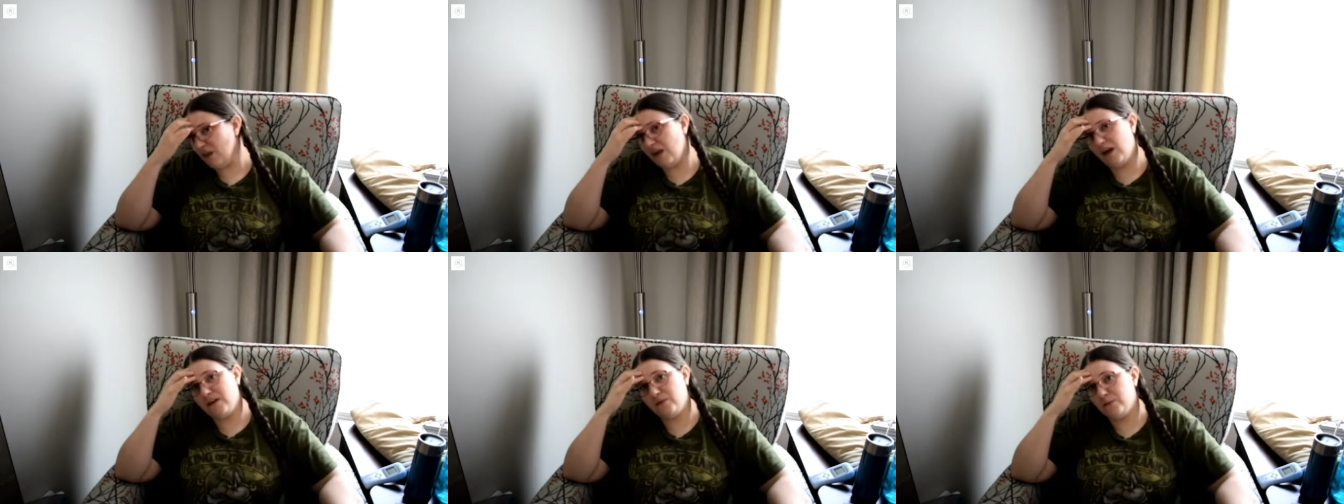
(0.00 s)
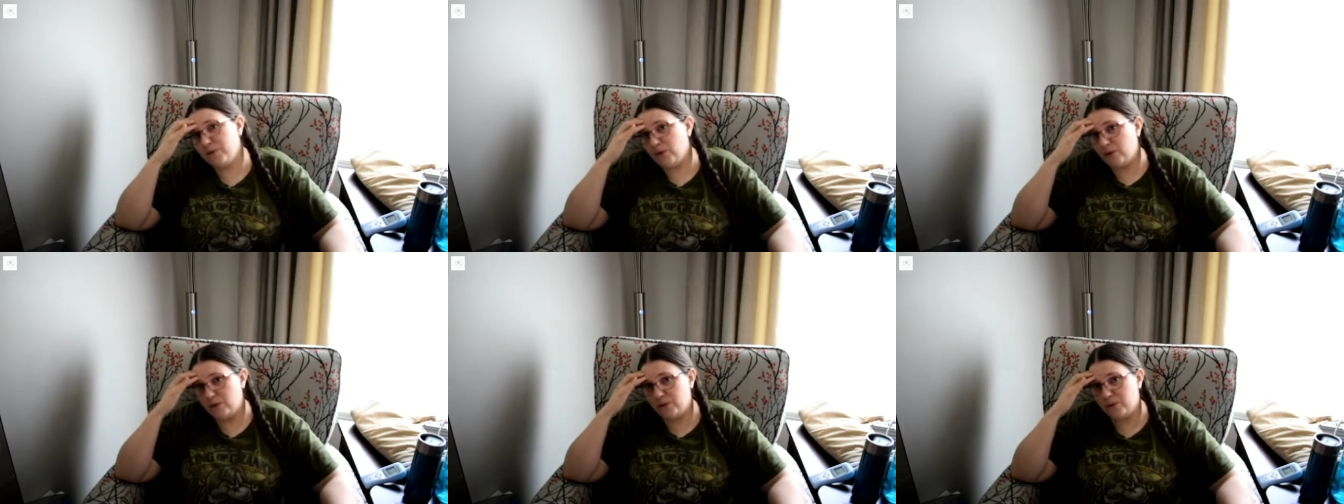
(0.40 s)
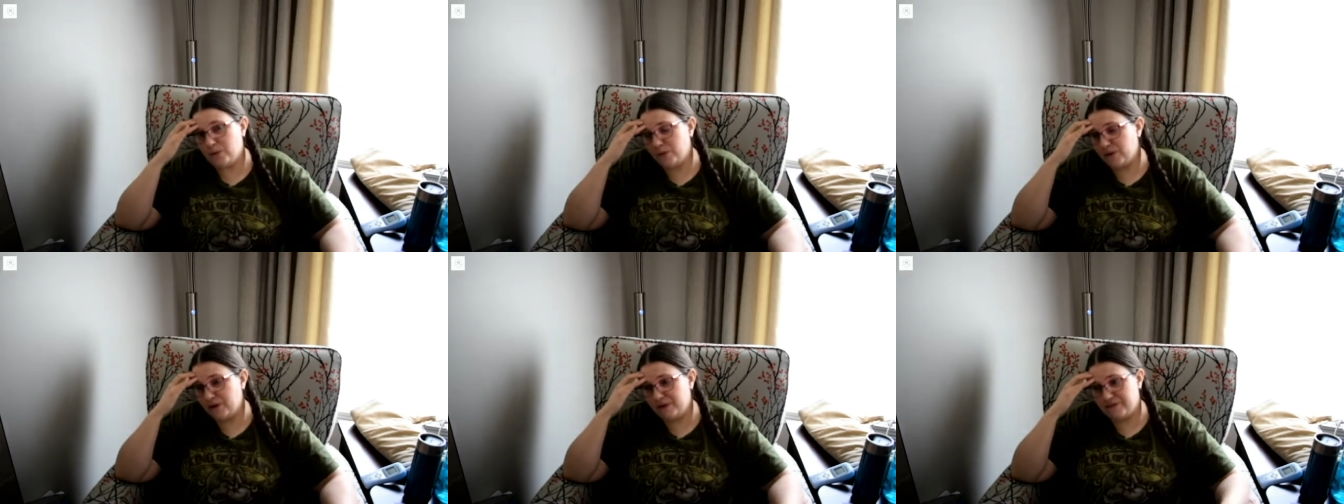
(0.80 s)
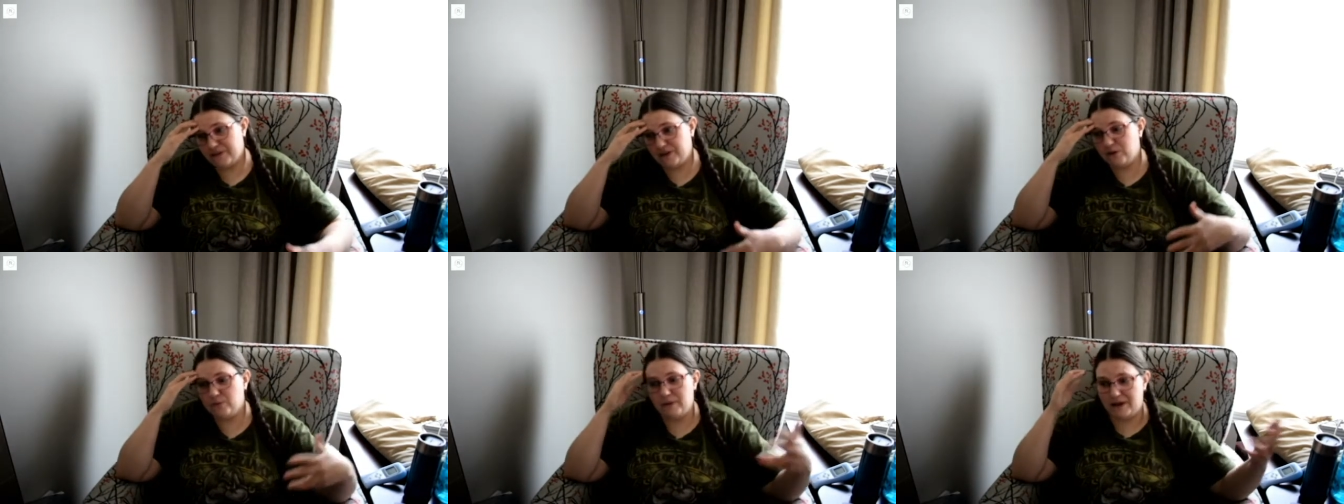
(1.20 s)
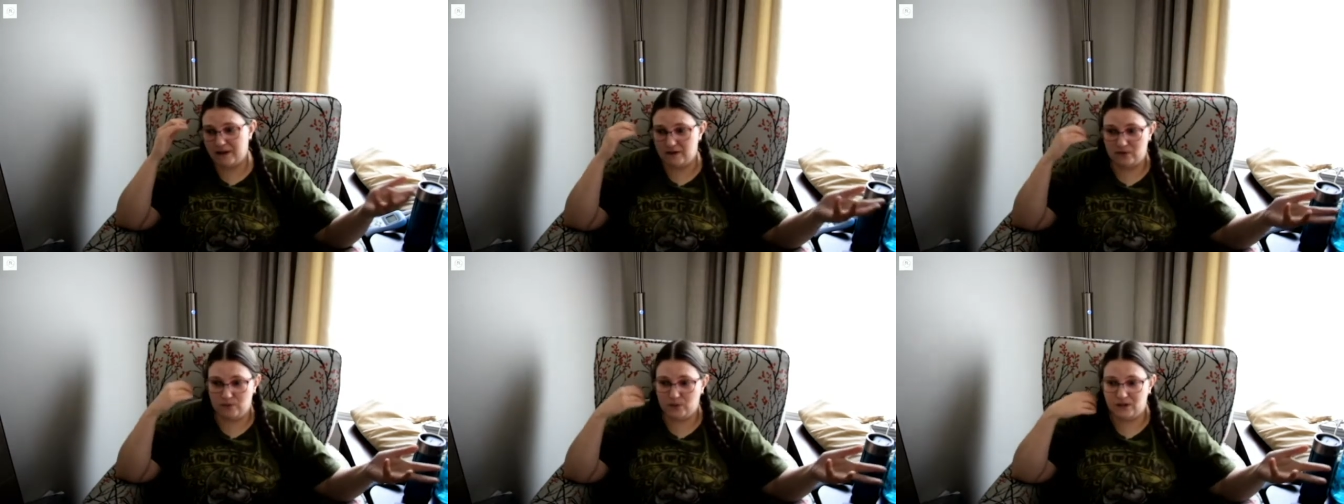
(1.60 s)
I don't know if I go buy
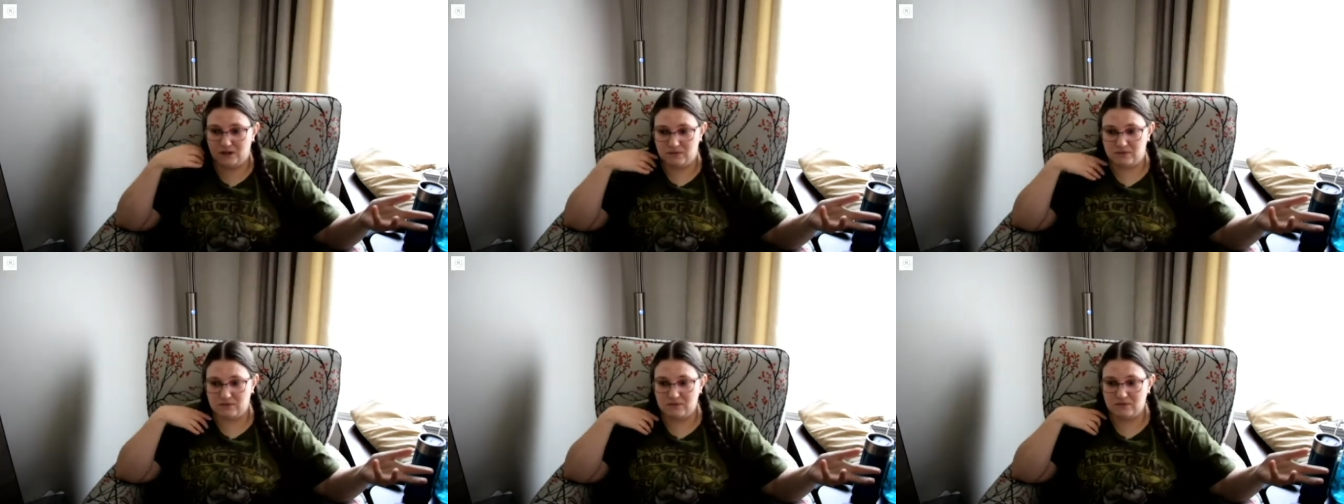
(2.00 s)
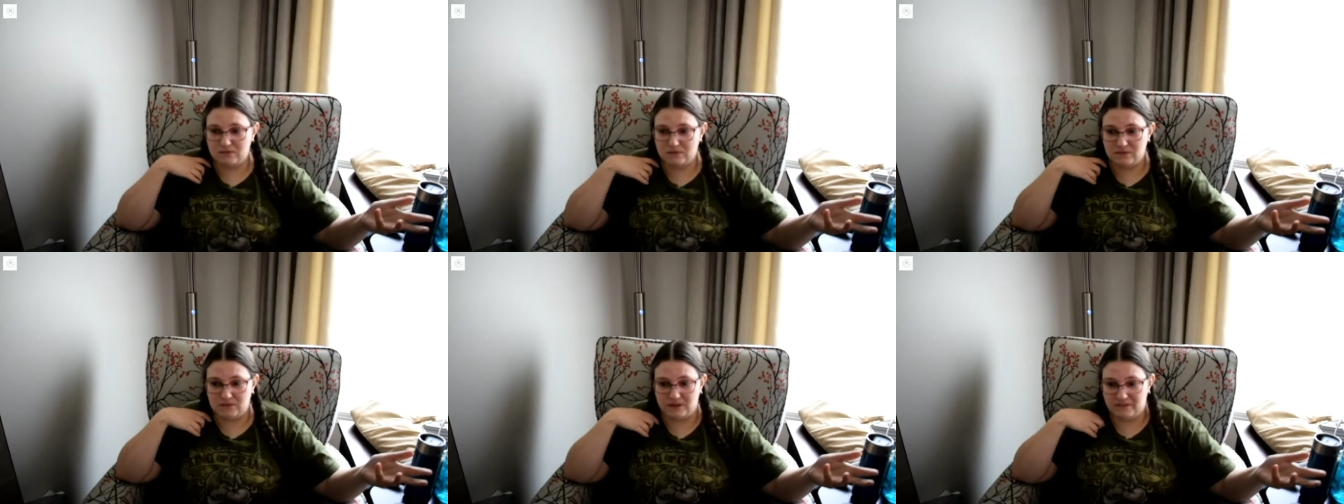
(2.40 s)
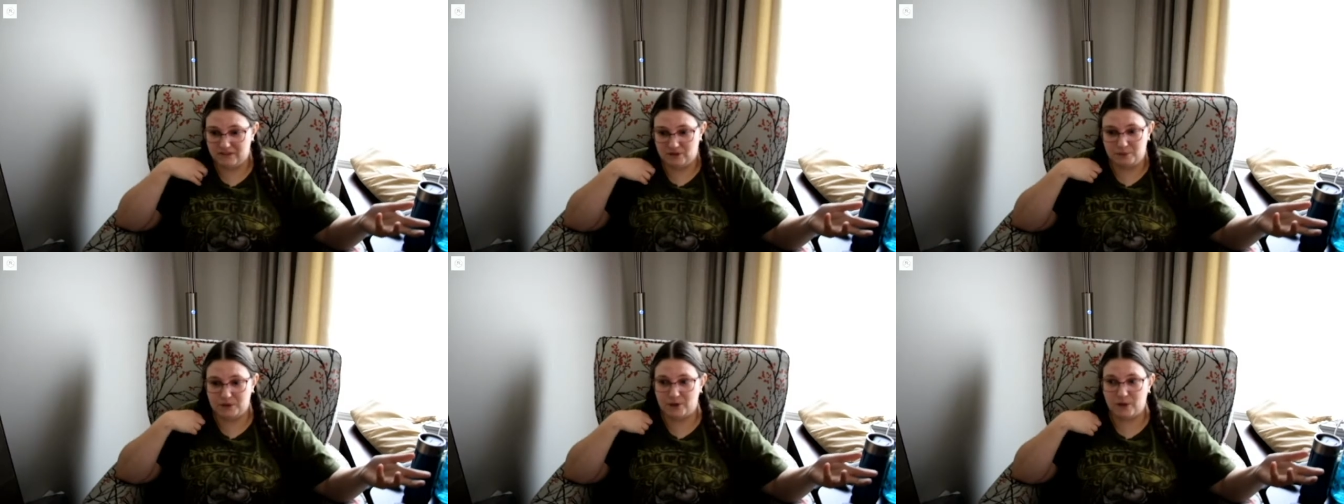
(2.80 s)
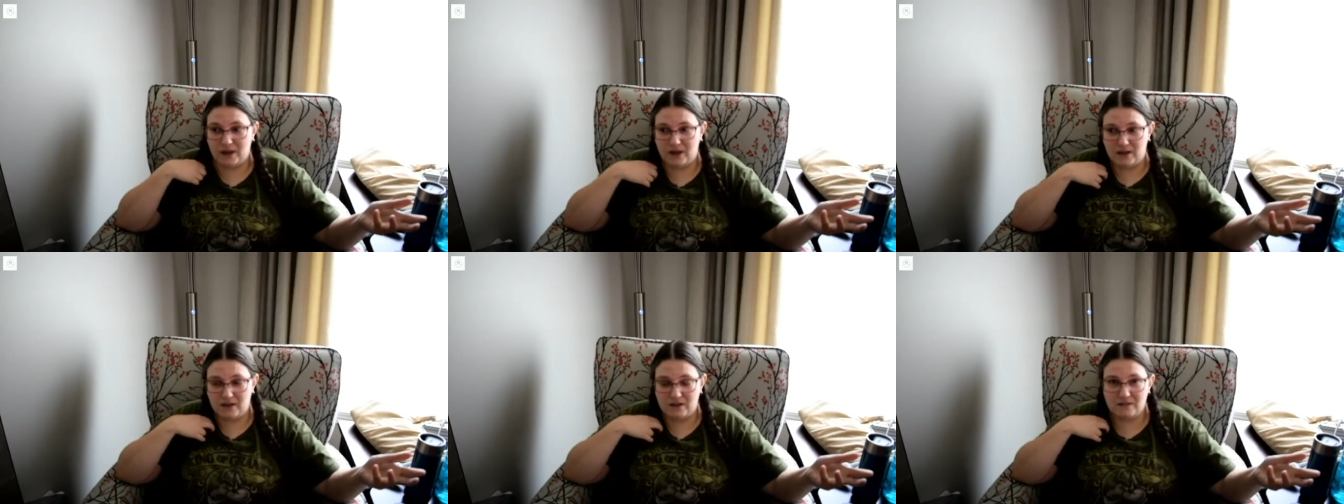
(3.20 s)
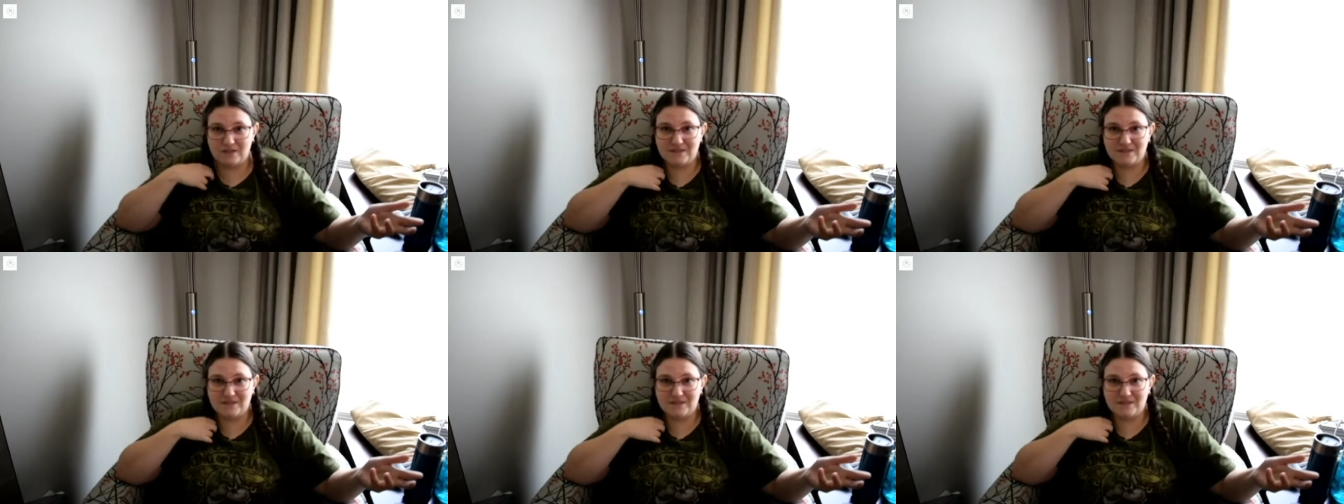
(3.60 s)
a new one, if it'll be okay.